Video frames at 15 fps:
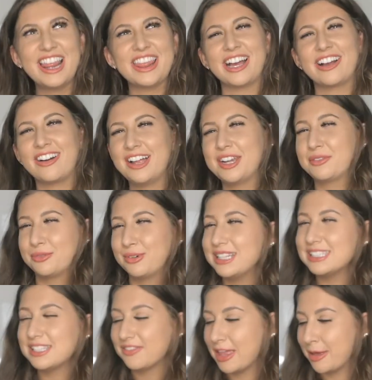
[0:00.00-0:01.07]
that kind of
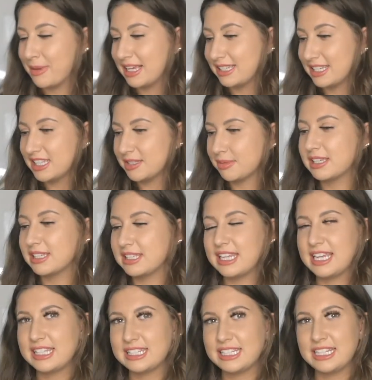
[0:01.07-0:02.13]
wins, if that makes sense, because
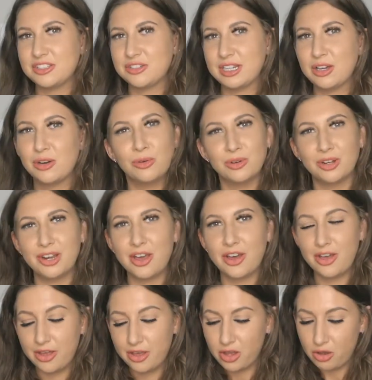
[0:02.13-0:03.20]
these are literally all on
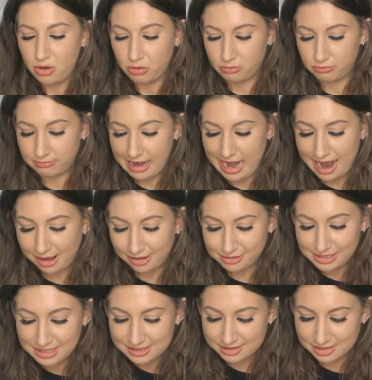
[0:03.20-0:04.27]
a
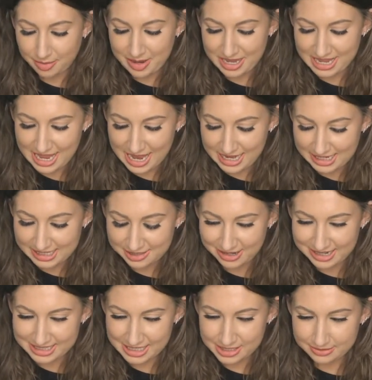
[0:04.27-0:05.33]
row. So I mean, yeah, let's
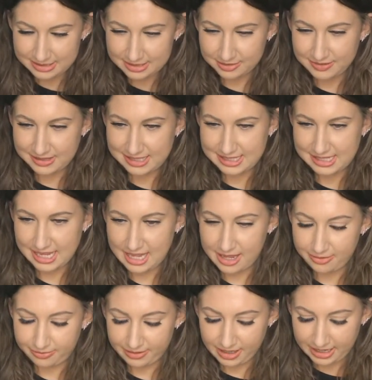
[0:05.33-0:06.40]
scratch these ones up and see
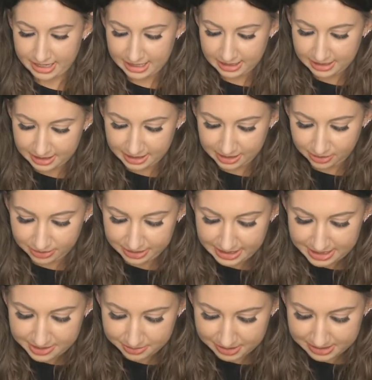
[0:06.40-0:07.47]
if we are any luckier on
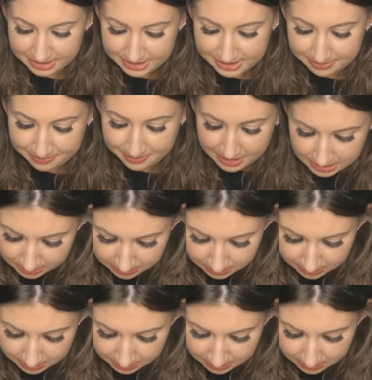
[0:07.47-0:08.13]
these ones.